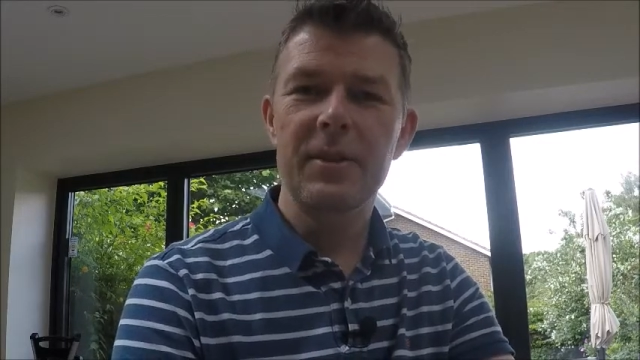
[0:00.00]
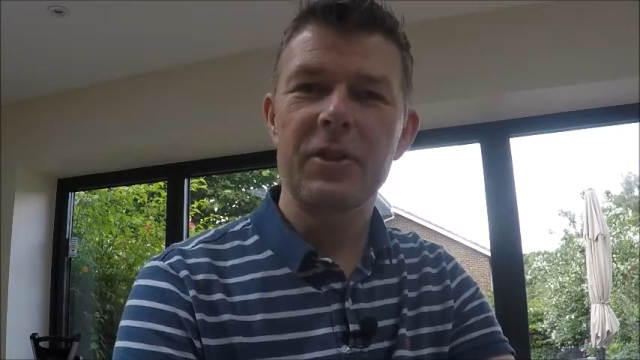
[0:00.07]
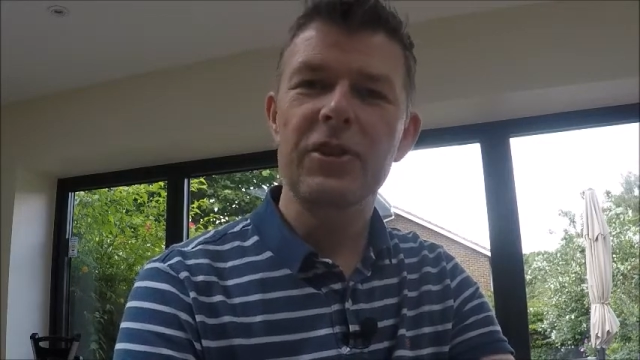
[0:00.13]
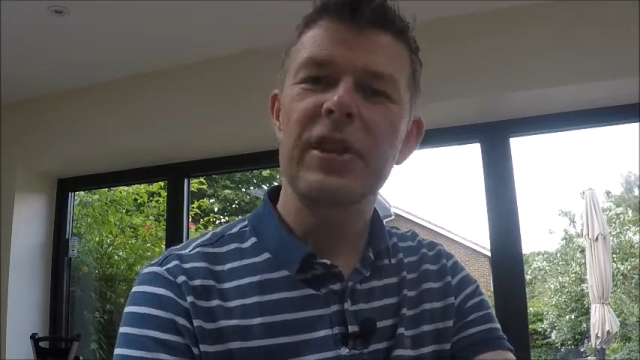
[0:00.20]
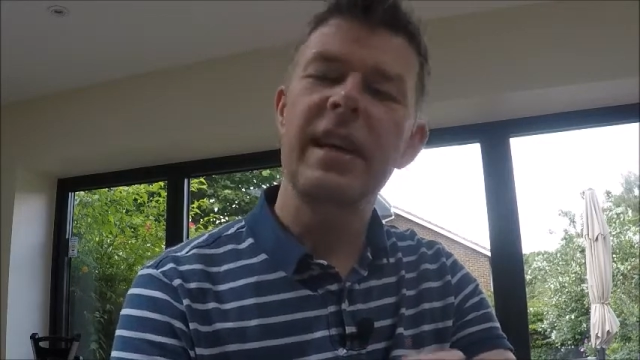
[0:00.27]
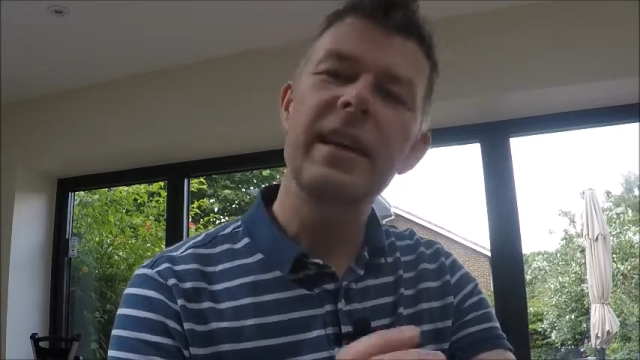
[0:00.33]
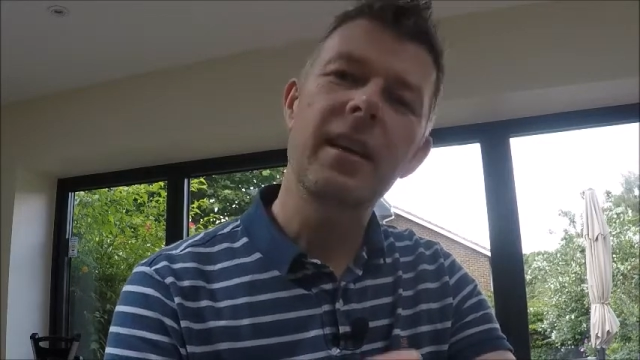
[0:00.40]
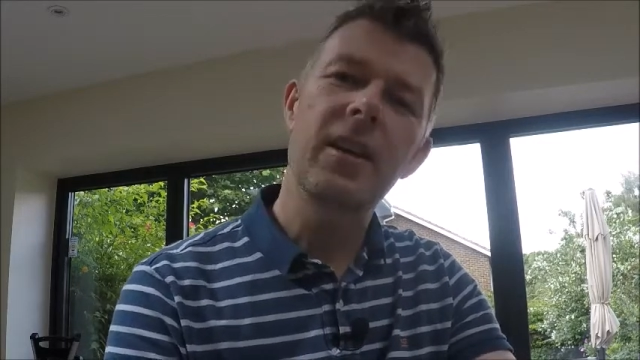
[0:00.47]

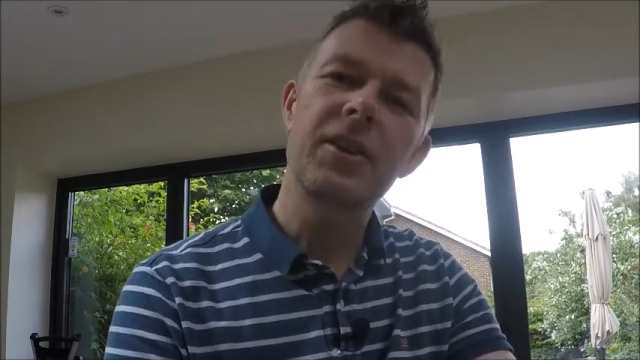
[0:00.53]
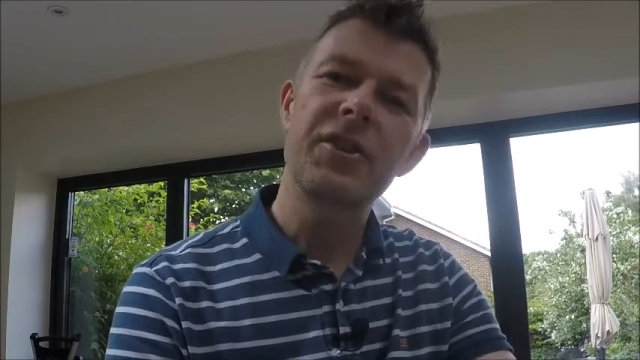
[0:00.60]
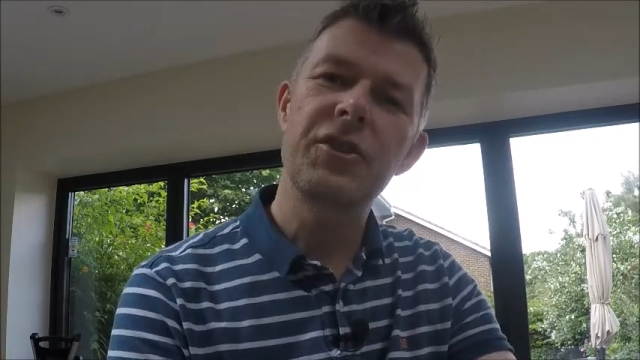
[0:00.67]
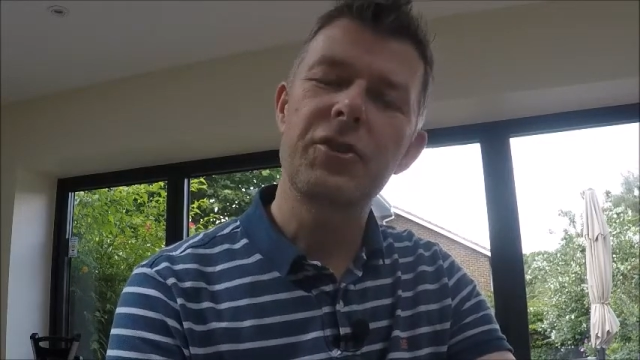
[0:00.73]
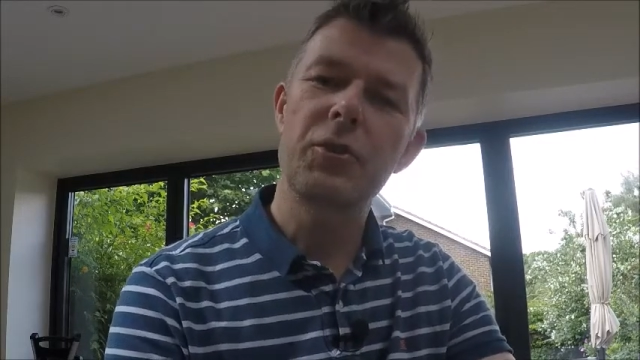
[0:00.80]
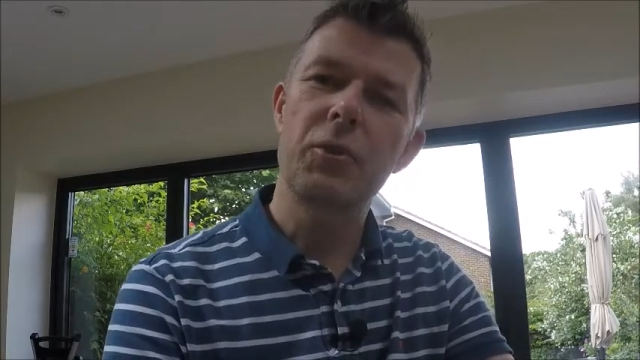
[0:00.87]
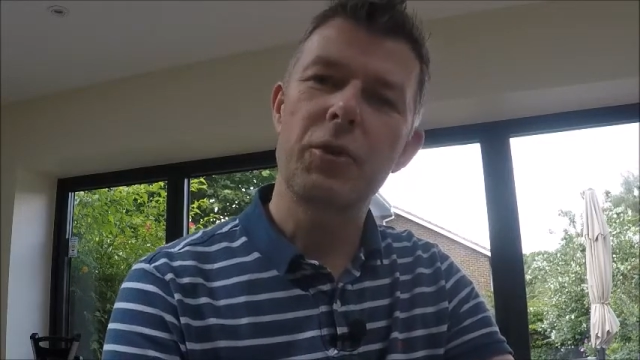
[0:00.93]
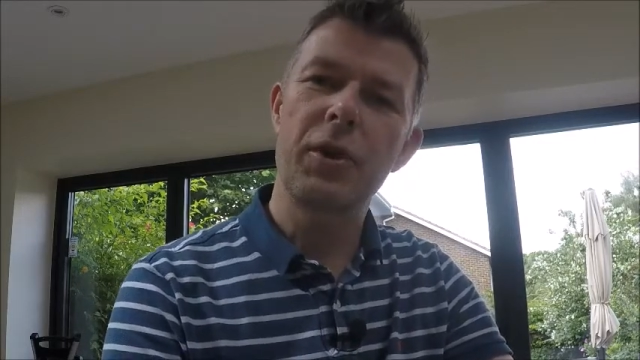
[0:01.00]
Today I'd like
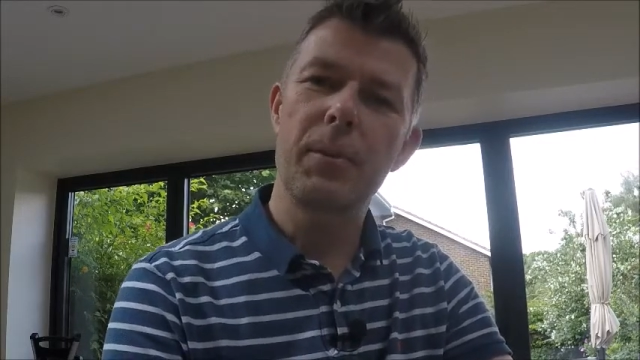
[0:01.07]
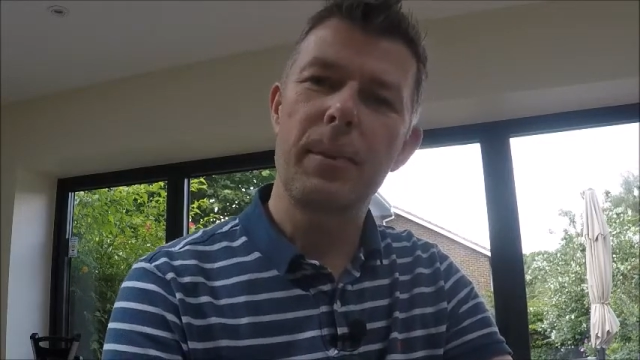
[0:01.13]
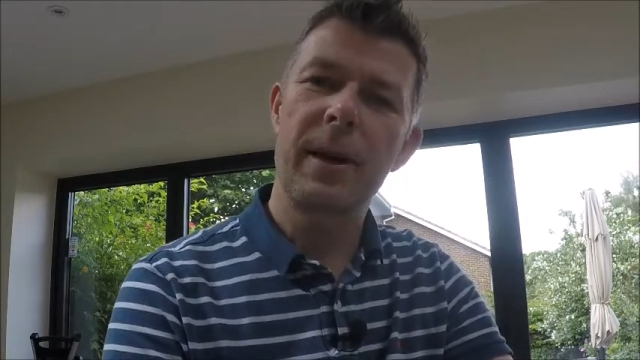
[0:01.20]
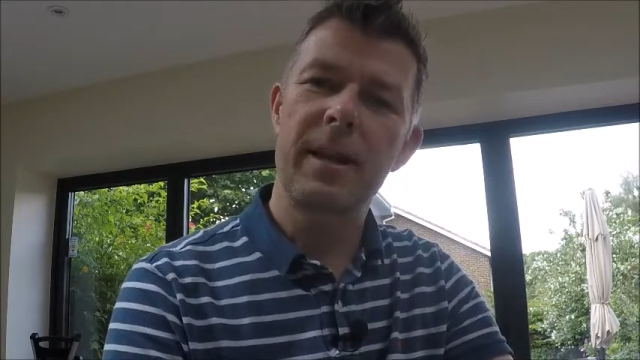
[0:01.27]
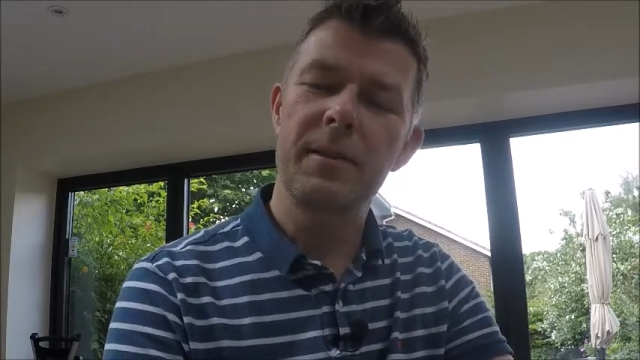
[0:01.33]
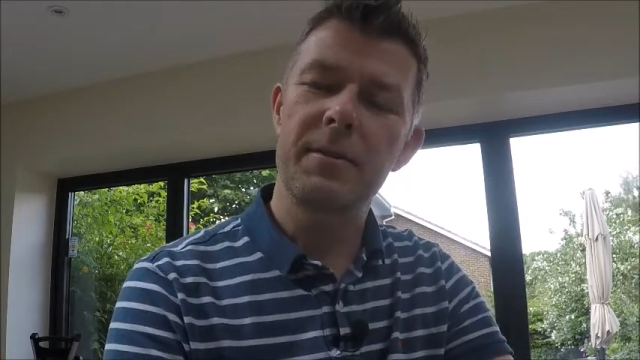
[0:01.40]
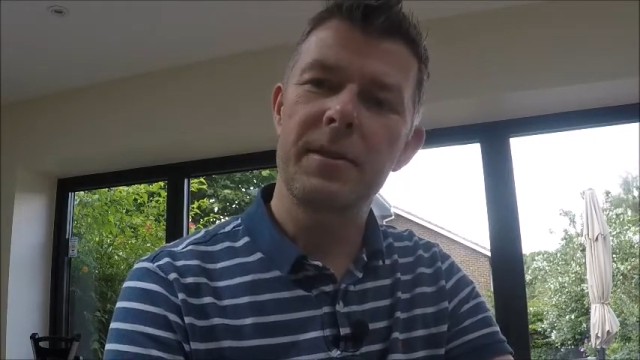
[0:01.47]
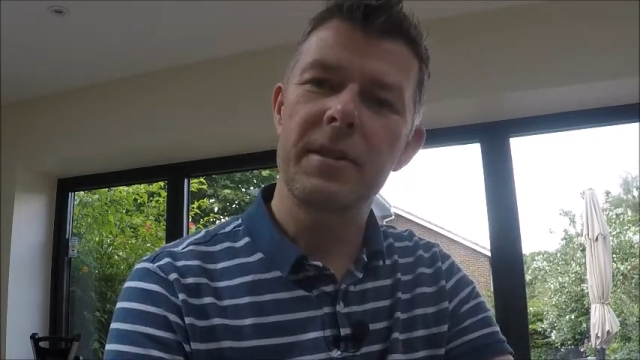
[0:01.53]
to talk
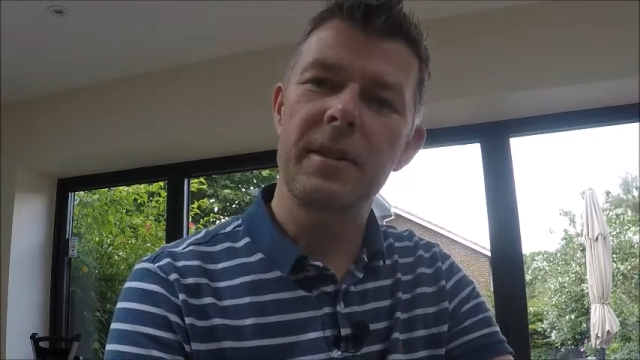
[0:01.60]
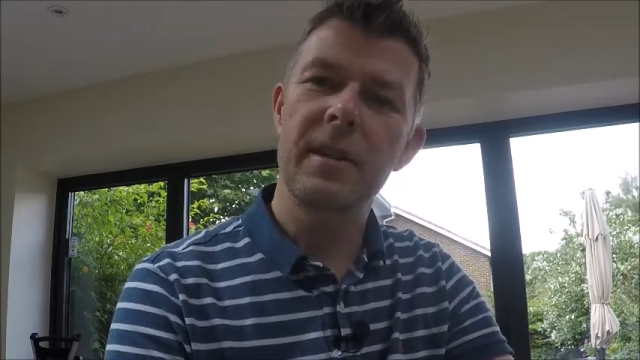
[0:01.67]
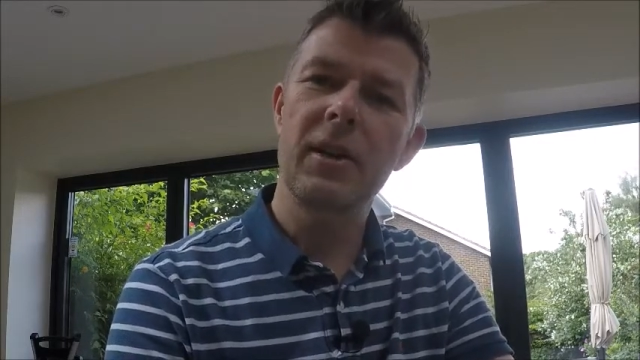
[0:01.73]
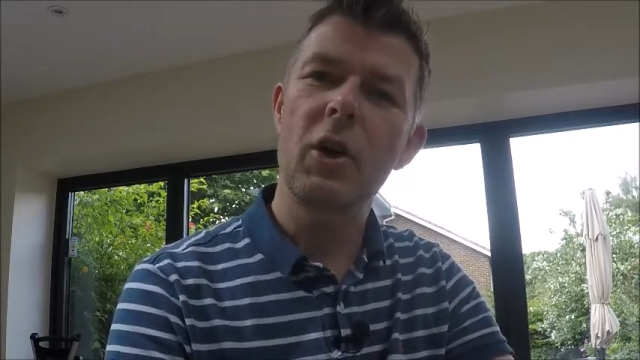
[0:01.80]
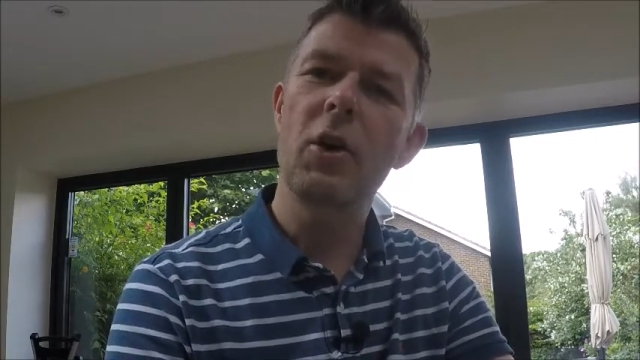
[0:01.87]
about